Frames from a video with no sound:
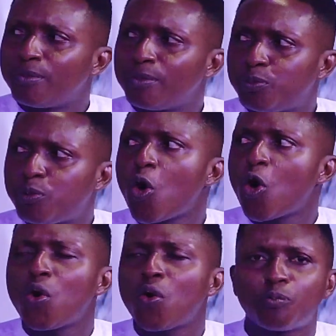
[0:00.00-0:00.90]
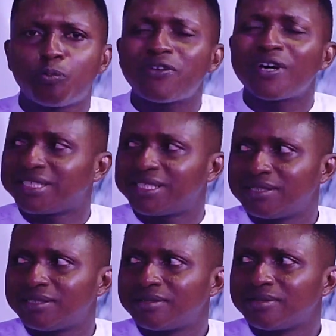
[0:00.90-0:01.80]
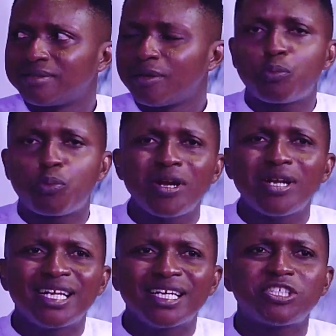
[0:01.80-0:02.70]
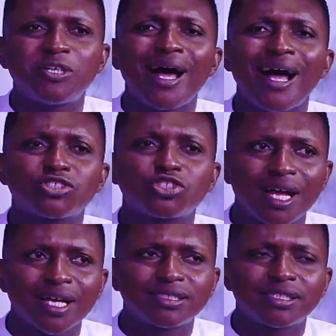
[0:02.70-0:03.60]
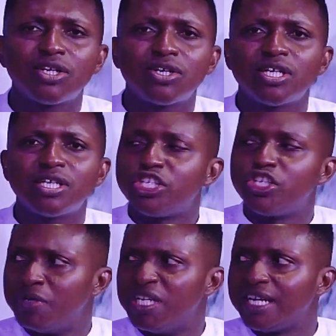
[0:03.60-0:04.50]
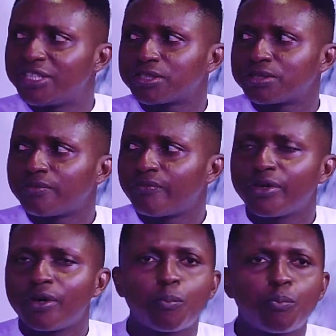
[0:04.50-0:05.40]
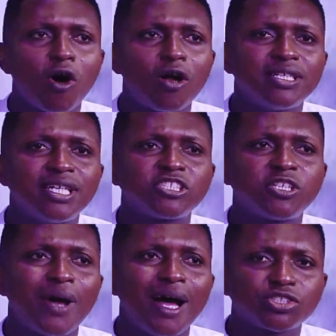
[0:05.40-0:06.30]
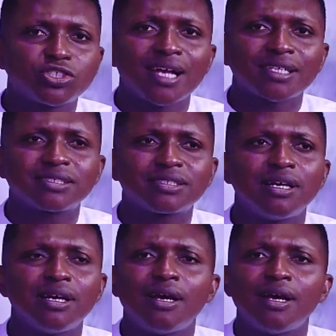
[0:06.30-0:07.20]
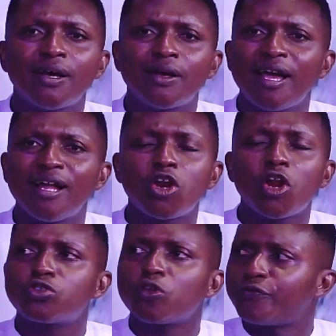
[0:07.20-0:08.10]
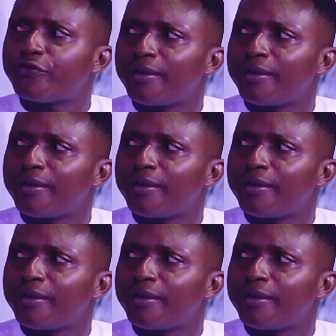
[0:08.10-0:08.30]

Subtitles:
poverty. Poor leadership attracts humiliation. Poor leadership attracts a lot of